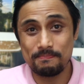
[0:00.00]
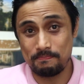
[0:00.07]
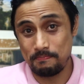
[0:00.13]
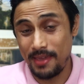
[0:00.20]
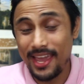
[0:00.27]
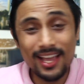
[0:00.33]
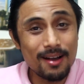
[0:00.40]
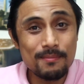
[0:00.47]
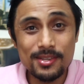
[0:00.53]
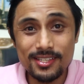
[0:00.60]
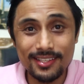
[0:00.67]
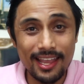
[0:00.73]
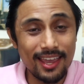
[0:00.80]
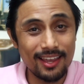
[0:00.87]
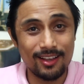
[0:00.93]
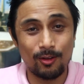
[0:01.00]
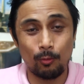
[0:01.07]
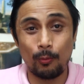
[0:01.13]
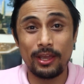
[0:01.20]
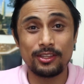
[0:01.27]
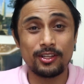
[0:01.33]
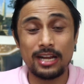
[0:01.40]
make a mistake,
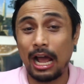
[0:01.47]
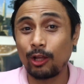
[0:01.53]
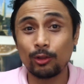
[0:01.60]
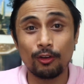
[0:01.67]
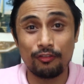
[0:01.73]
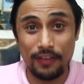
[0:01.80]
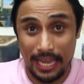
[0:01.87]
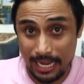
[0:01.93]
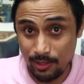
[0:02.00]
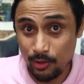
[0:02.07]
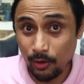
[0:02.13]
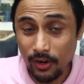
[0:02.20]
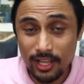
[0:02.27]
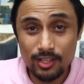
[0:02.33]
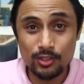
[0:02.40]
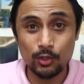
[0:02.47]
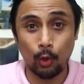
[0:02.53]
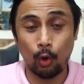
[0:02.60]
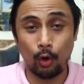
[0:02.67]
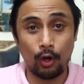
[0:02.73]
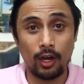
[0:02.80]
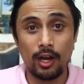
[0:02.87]
whether out of ignorance
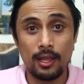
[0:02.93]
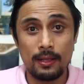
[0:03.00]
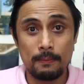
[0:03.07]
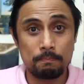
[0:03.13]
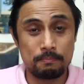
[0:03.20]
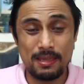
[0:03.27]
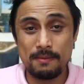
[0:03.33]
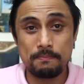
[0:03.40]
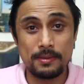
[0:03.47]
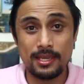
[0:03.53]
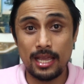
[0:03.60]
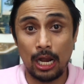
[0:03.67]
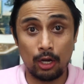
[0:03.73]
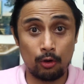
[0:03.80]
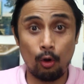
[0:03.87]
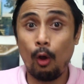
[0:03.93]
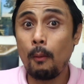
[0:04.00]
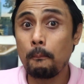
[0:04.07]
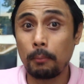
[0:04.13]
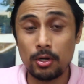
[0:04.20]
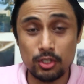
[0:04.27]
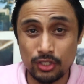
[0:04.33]
or maybe a wrong
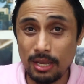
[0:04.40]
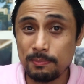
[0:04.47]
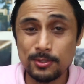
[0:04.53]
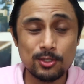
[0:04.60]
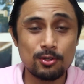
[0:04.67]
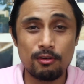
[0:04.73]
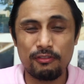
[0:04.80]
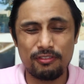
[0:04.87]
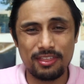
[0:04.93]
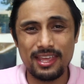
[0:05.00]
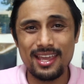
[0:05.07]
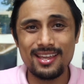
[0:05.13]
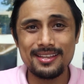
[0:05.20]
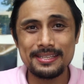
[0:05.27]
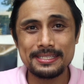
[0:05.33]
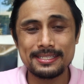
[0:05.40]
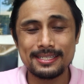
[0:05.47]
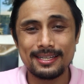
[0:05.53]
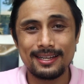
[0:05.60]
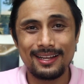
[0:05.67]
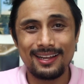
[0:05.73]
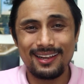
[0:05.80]
perception of things,
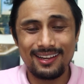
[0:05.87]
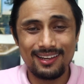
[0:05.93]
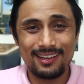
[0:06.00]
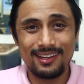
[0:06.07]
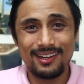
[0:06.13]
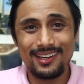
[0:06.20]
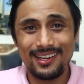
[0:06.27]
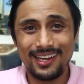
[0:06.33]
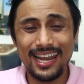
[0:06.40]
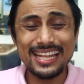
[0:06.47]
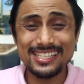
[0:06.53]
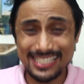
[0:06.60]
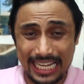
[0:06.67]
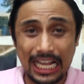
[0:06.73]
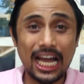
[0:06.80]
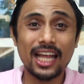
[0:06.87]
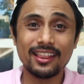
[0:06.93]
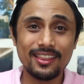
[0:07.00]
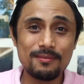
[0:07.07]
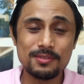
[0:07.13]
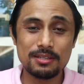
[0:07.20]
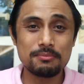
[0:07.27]
let's cut
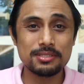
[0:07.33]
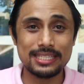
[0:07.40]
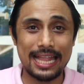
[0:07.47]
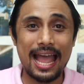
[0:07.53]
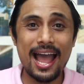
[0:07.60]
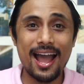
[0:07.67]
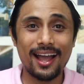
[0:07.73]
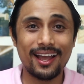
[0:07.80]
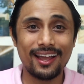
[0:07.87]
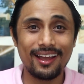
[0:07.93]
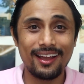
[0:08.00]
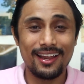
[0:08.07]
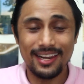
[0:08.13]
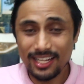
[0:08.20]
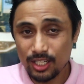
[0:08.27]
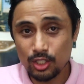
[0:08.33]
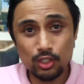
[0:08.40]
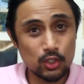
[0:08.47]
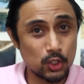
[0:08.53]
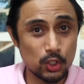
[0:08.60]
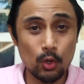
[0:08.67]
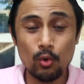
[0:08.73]
them some slack. Let's
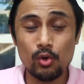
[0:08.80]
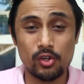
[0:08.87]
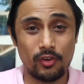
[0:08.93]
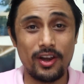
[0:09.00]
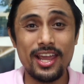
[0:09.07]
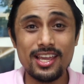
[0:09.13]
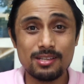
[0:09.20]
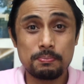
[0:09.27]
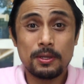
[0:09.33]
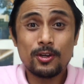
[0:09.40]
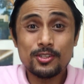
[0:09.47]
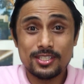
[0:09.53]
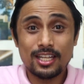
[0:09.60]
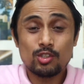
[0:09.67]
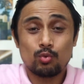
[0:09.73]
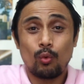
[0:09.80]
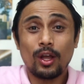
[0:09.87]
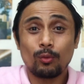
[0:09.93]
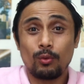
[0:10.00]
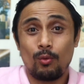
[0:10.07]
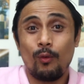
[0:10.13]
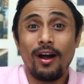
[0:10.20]
show grace, because that's
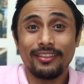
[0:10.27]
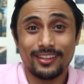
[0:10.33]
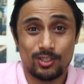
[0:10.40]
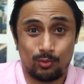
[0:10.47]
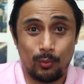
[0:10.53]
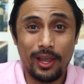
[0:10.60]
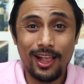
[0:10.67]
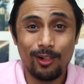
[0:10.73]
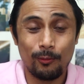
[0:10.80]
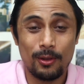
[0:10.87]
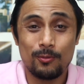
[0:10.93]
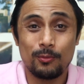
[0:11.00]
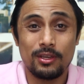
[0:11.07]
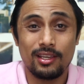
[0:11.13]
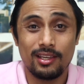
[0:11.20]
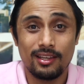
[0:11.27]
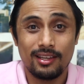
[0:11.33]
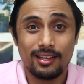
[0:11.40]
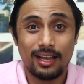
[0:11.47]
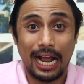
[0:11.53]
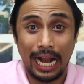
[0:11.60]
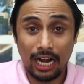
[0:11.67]
what we want as well when we
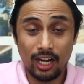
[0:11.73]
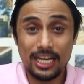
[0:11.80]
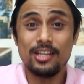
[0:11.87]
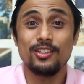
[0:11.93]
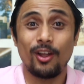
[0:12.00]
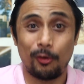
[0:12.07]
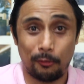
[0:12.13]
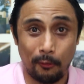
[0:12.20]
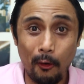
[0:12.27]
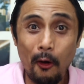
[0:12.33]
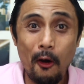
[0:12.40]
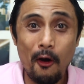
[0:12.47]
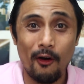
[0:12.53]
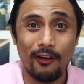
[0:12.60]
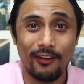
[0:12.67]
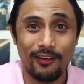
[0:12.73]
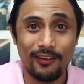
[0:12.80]
are in the wrong.